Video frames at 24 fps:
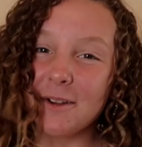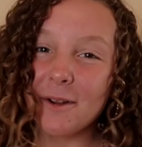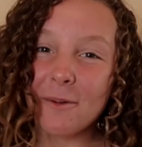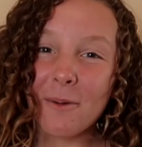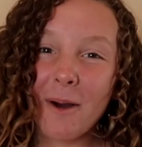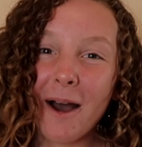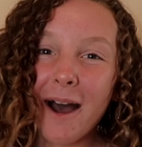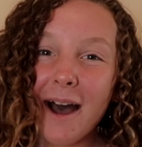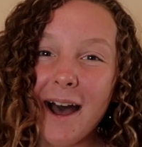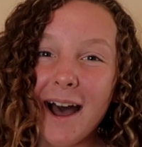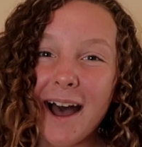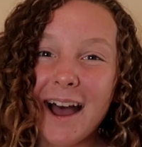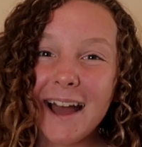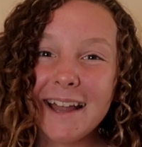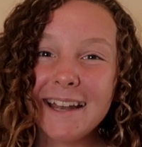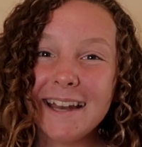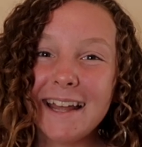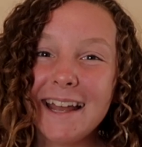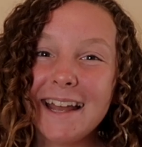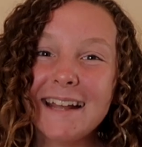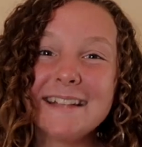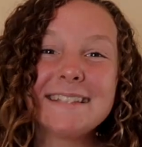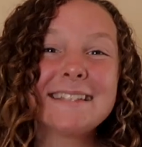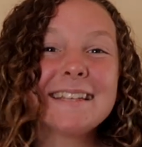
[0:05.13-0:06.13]
everyone,
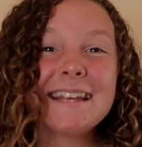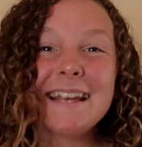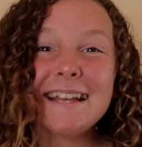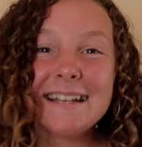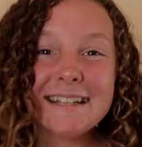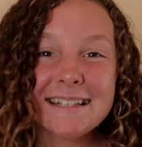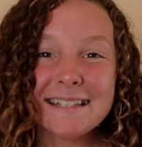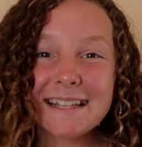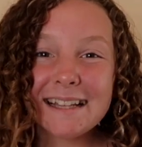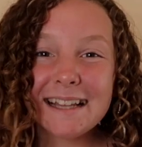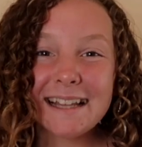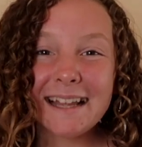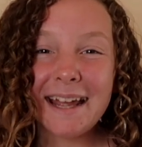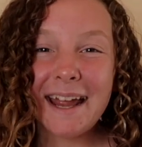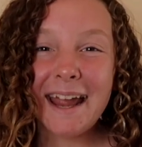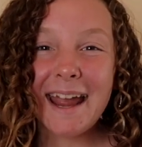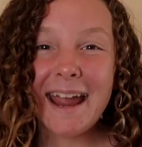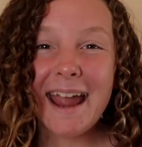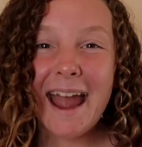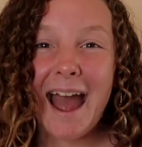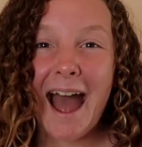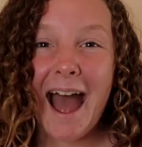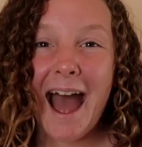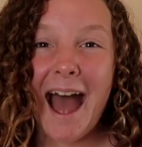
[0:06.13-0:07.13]
it's
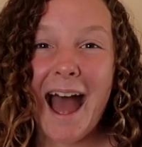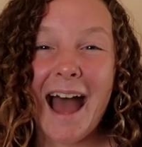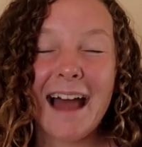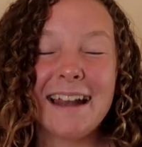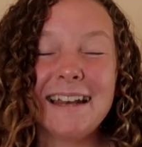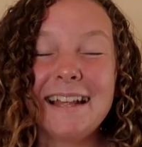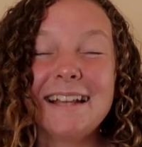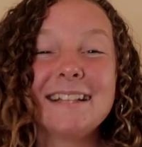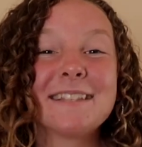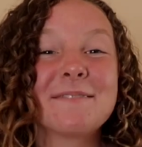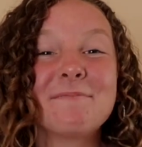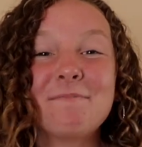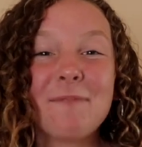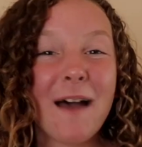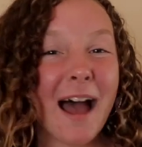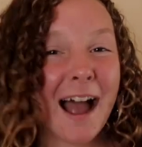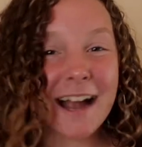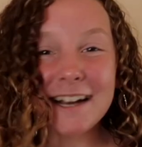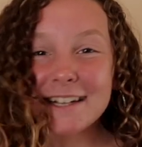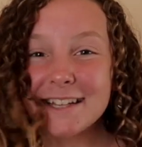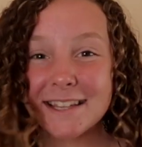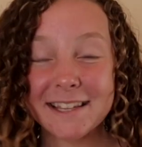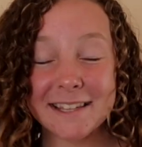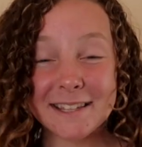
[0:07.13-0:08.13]
Indahly and it's
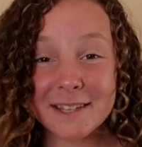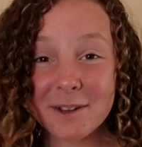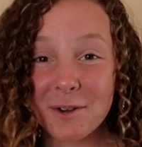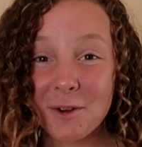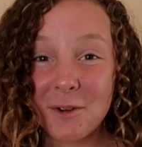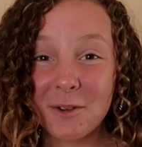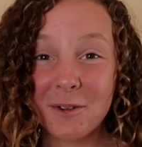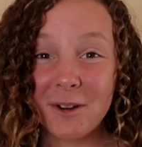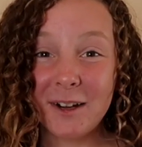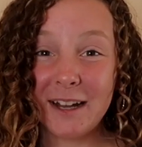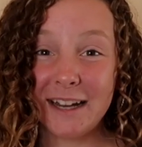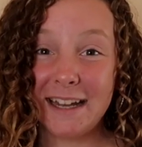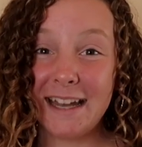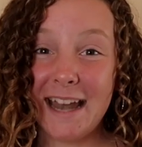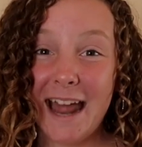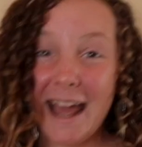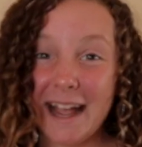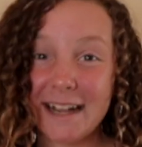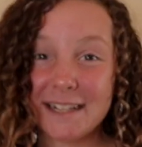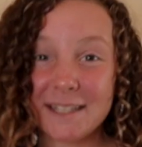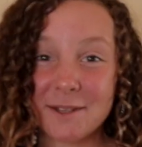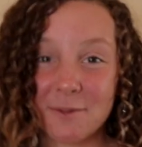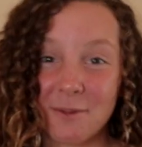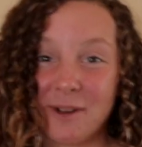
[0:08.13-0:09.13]
back to school
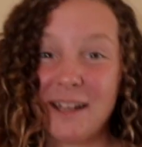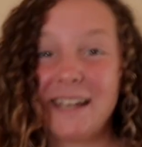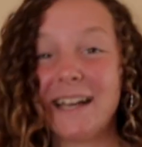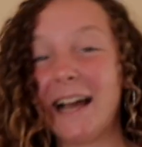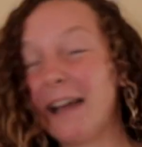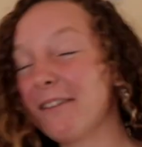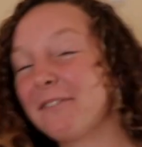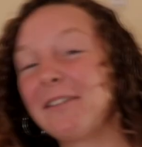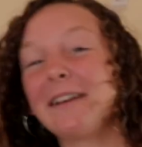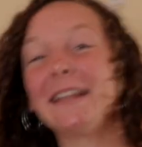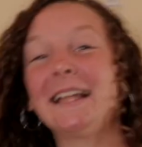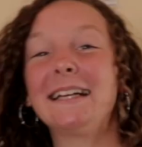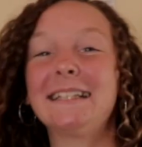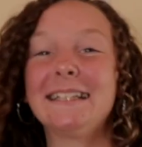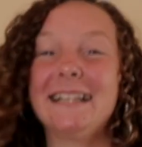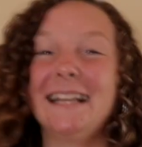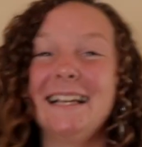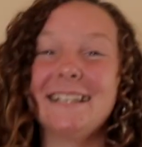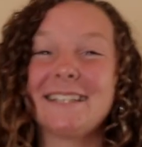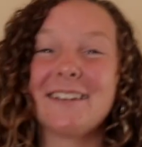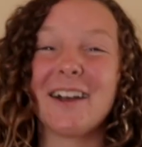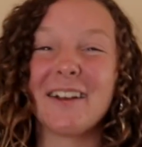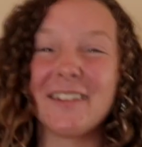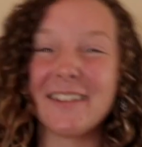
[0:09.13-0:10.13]
next week. I feel like
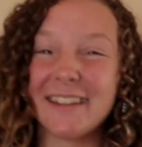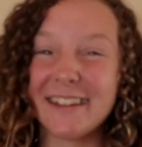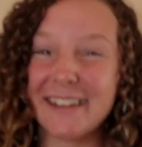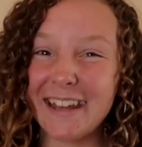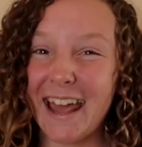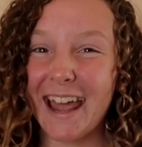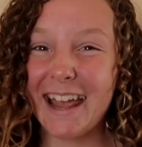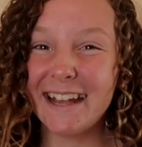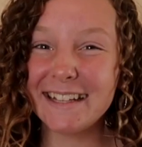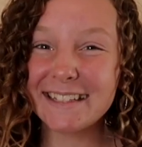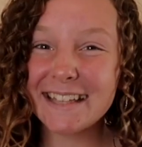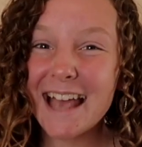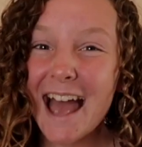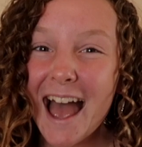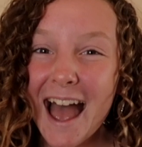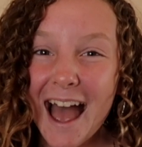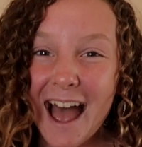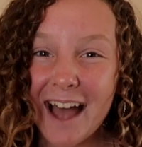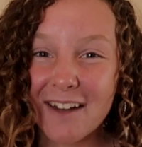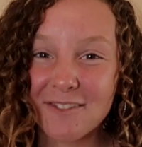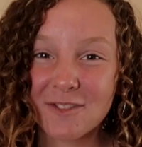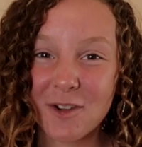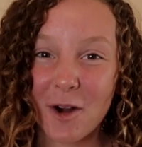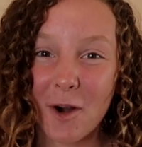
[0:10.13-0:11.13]
these holidays
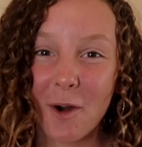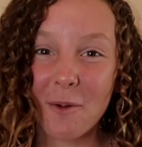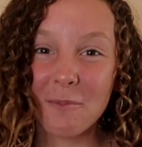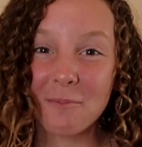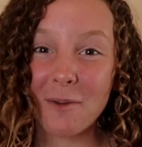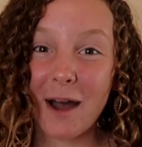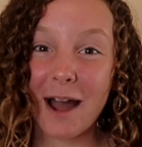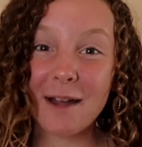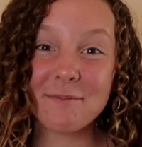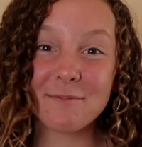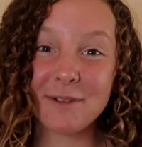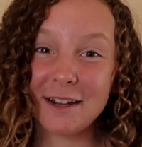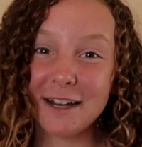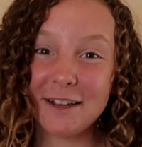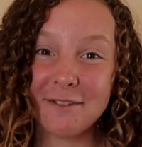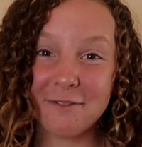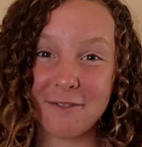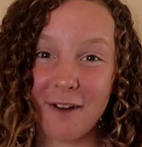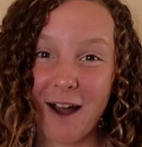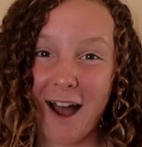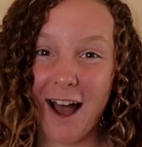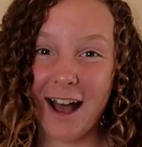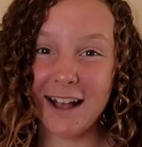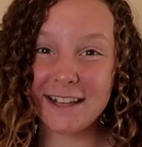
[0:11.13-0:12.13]
have gone by pretty
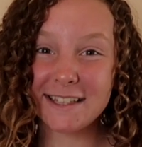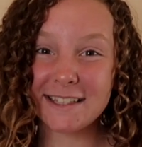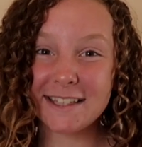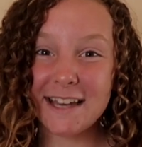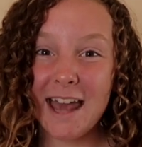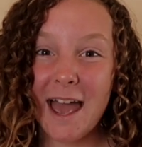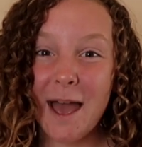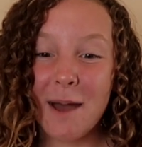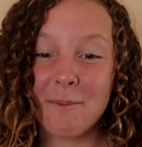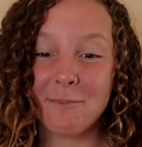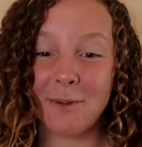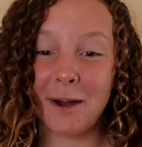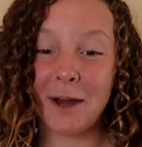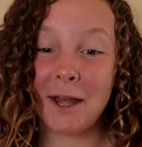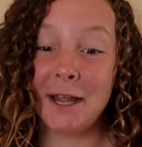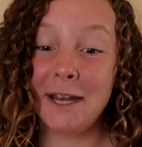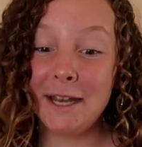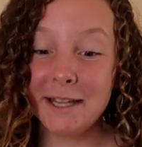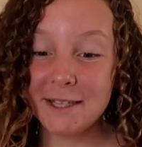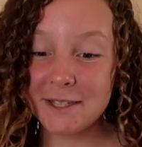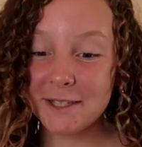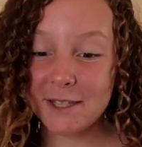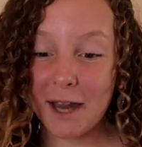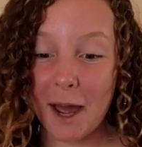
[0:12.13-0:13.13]
fast, but it
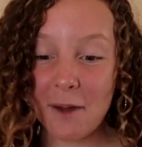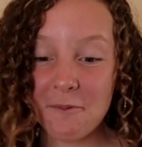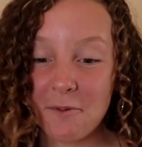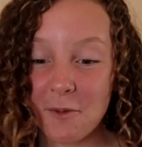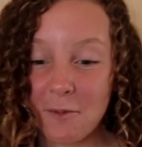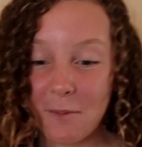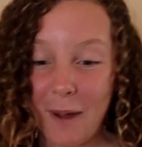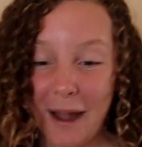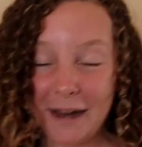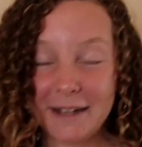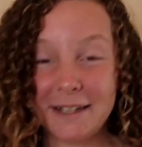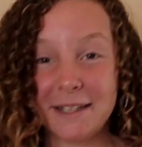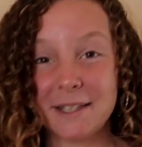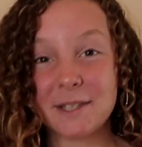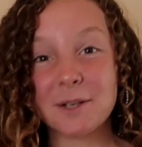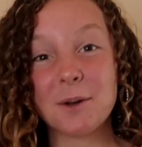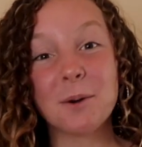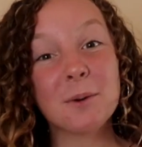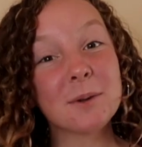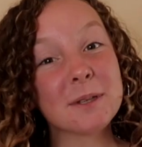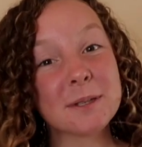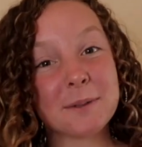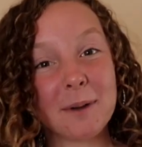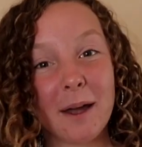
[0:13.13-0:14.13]
is time for back to
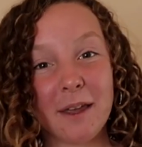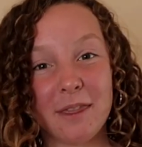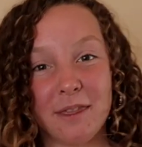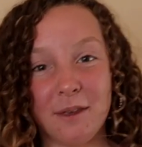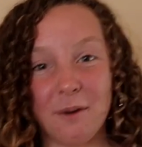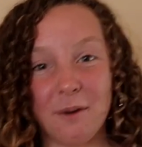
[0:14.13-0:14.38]
school, so I